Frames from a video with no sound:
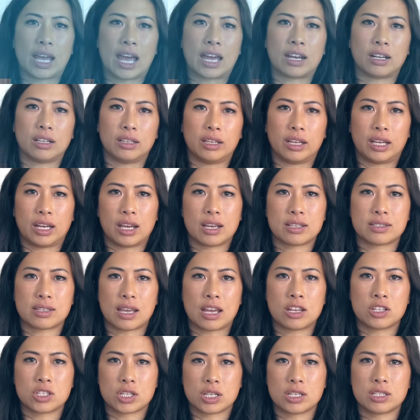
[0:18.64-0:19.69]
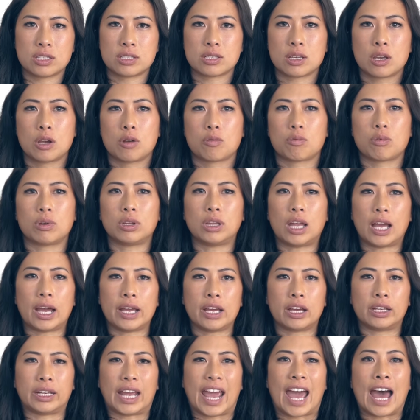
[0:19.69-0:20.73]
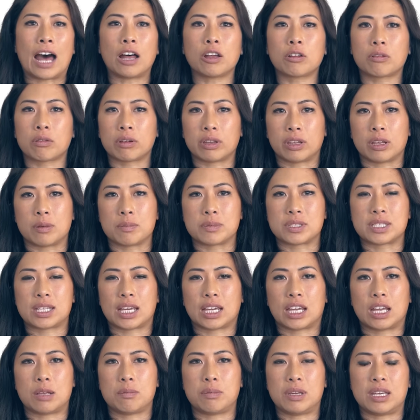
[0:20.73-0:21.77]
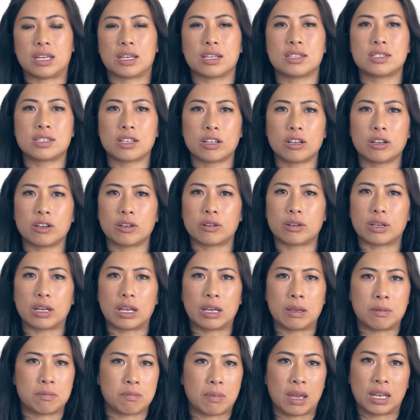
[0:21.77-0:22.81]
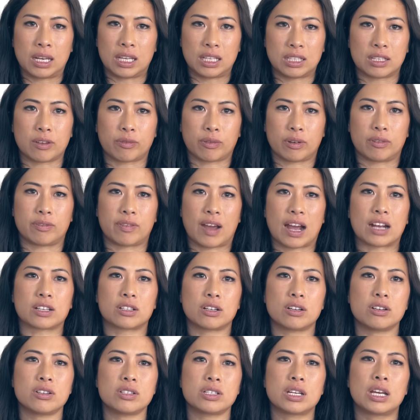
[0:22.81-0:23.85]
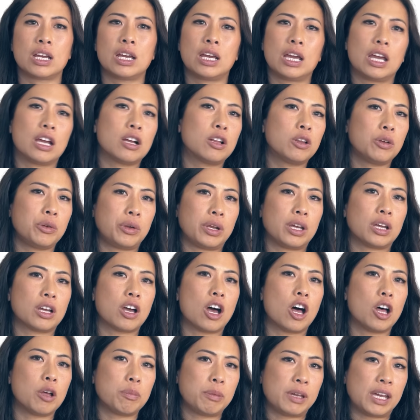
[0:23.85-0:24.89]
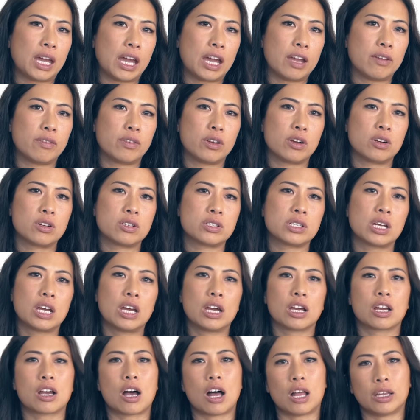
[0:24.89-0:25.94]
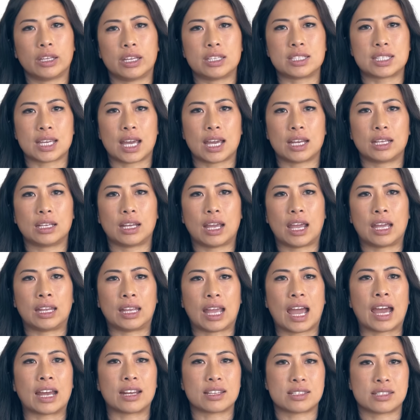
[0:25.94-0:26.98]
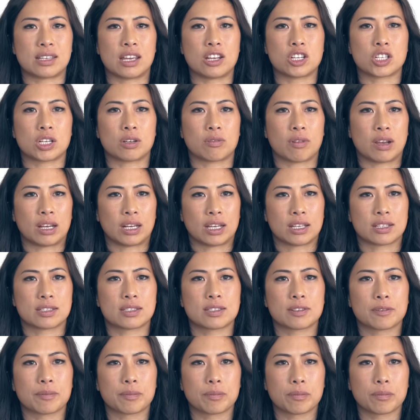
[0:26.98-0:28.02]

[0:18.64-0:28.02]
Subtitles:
analytics engines rely on algorithms that can be considered in many different factors, including call behaviors, call intent, and attestation ratings.